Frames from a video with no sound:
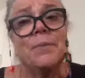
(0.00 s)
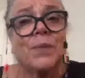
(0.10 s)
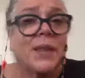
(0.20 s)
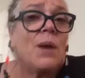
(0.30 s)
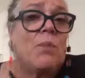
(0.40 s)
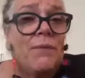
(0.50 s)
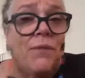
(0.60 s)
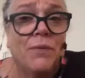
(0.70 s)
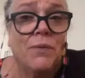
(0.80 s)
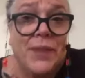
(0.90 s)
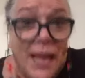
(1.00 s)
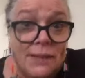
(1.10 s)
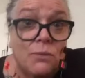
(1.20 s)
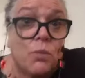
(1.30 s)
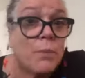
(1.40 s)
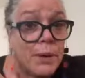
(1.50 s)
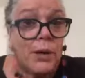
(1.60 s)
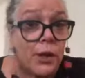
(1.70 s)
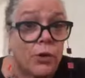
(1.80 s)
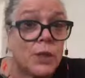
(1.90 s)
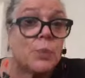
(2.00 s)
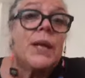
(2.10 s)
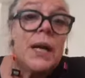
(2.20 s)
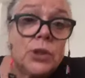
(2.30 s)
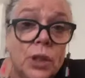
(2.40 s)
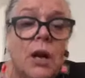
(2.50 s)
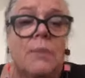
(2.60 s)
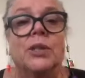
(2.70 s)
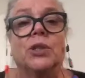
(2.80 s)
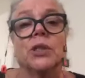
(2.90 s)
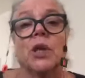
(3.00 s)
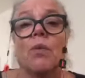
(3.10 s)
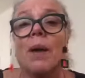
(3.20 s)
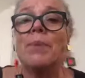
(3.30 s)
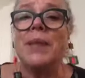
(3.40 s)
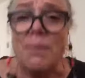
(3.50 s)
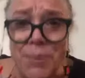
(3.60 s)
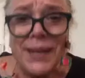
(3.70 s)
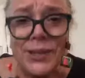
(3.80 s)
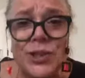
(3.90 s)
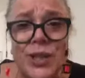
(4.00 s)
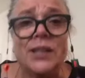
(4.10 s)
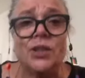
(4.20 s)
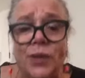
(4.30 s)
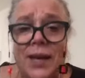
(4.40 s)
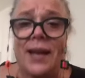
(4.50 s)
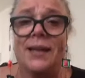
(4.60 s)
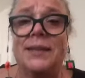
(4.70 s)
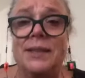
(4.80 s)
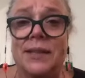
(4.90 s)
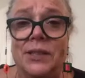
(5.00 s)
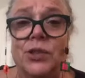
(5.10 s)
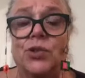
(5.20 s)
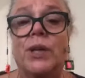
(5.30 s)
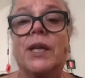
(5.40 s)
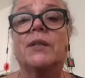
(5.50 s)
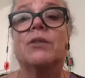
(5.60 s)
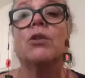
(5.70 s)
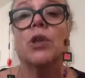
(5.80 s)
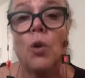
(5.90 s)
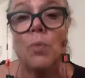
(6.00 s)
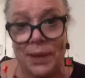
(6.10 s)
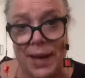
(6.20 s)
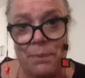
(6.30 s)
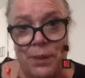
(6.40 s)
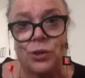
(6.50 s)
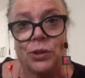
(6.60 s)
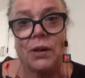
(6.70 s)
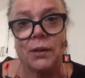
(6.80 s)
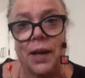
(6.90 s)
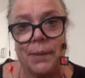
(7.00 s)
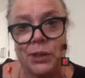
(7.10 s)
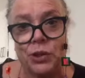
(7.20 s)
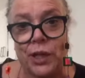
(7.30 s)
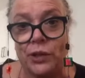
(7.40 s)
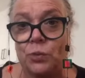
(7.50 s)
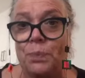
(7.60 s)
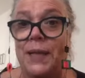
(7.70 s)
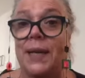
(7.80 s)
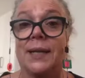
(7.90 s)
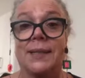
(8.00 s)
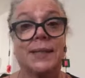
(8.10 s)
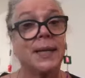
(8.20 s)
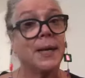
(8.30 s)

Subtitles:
Then when we increase production, our emissions go up. But the biggest challenge for Canada's industry is global ambition on climate change, because